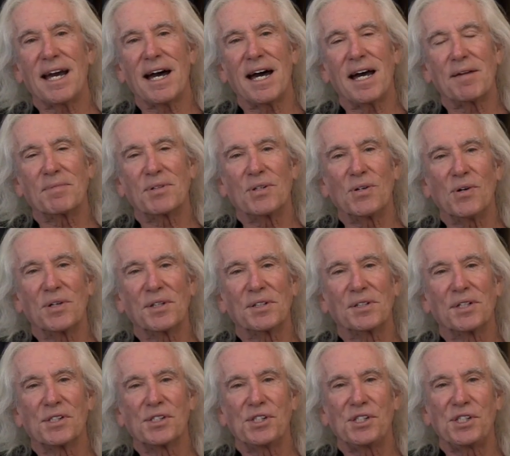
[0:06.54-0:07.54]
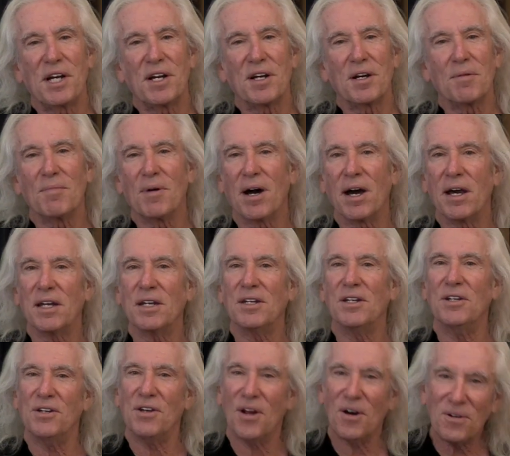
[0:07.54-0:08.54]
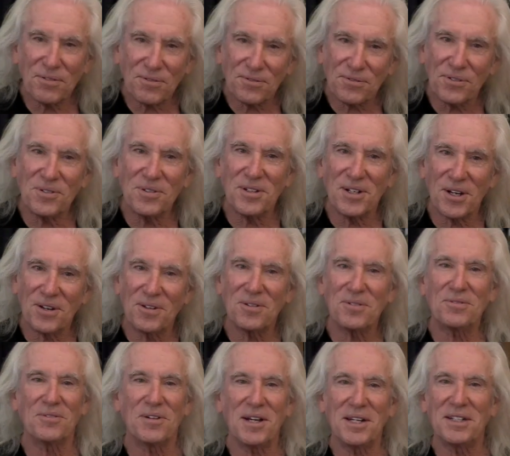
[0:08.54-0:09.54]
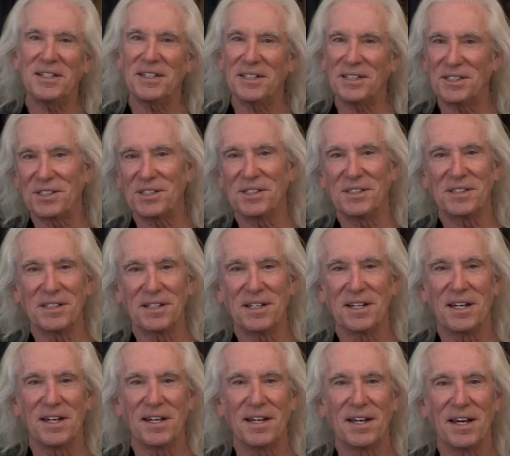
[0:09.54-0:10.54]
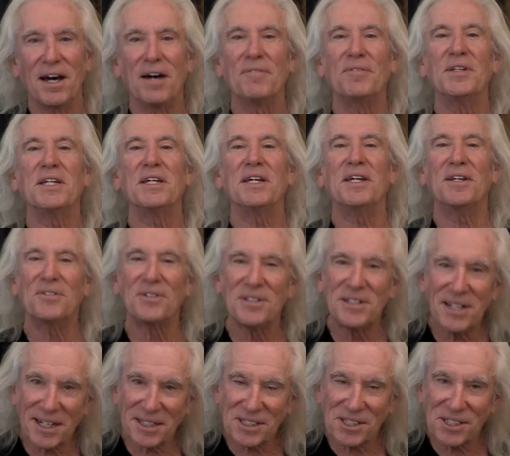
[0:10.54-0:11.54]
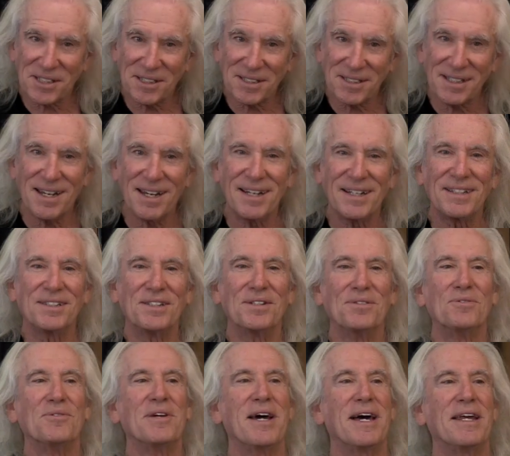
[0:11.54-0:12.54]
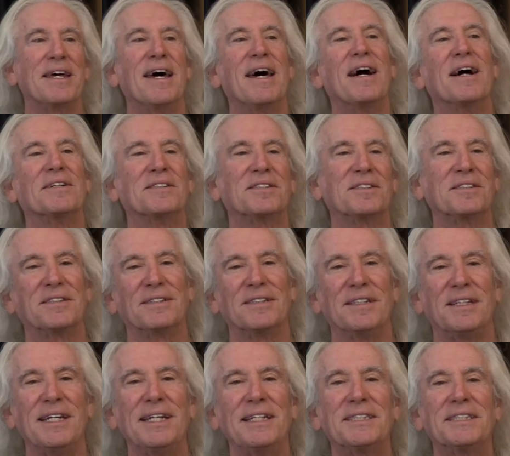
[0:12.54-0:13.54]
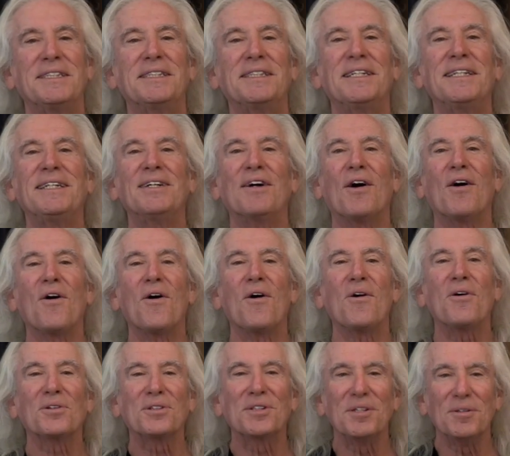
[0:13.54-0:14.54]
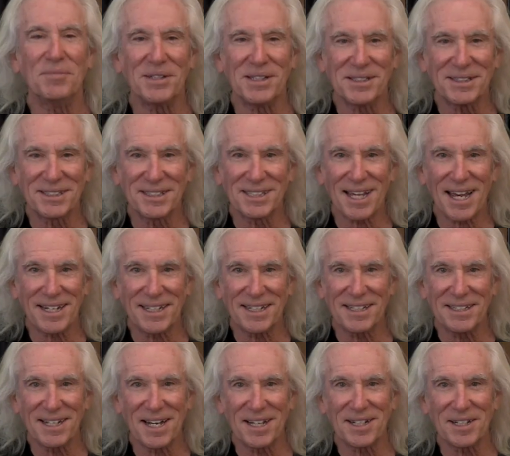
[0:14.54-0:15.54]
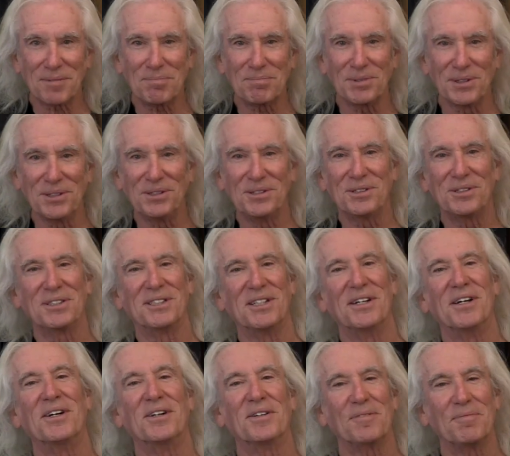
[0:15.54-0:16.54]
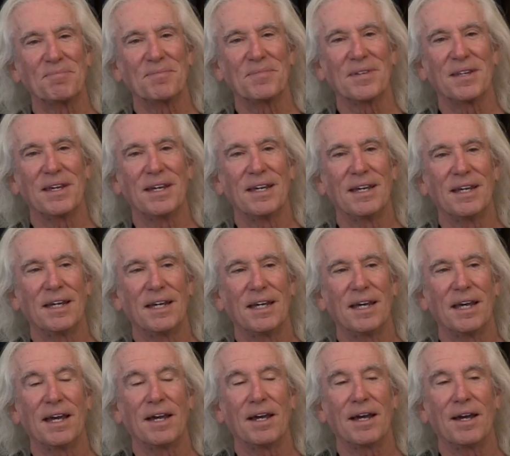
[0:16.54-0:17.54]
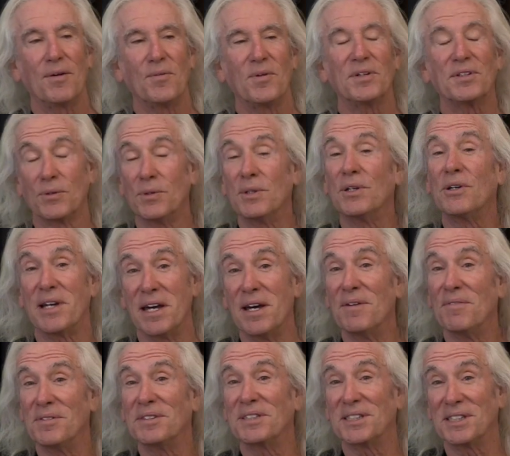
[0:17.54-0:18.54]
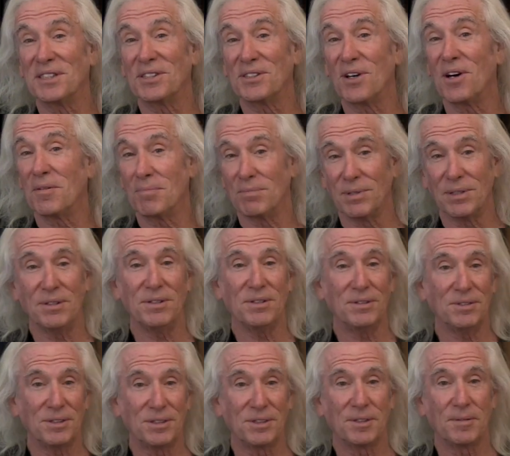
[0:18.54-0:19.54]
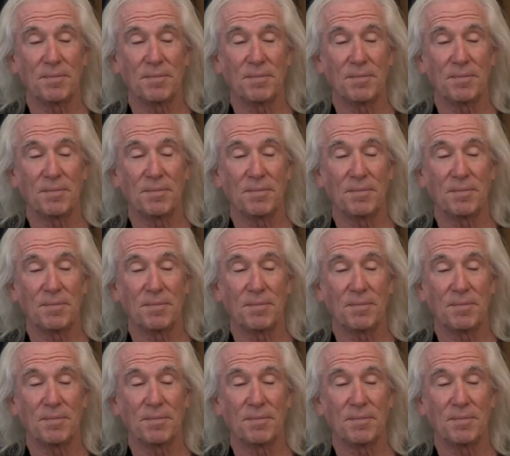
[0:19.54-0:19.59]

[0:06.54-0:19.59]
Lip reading: I'm going to share my note-for-note rendition of the introduction to Red House. It's the ultimate psychedelic blues song with a real emphasis on blues.